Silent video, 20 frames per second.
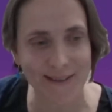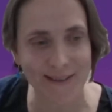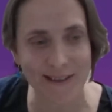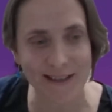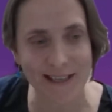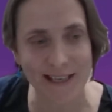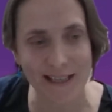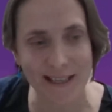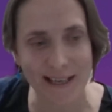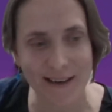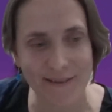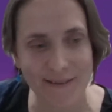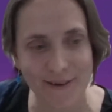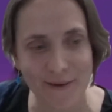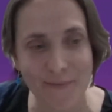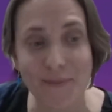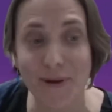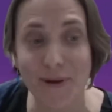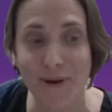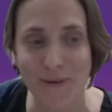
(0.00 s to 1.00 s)
so I think they're
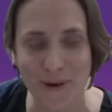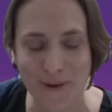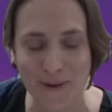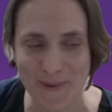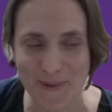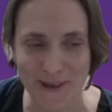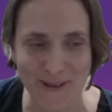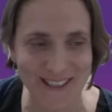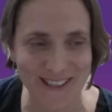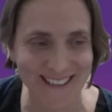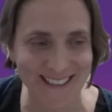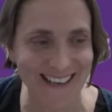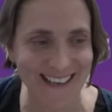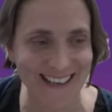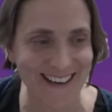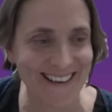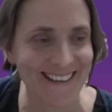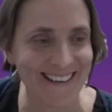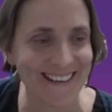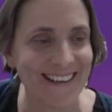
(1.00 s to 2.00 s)
from the group, not just
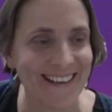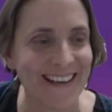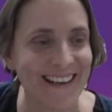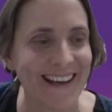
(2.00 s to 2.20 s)
Hannah.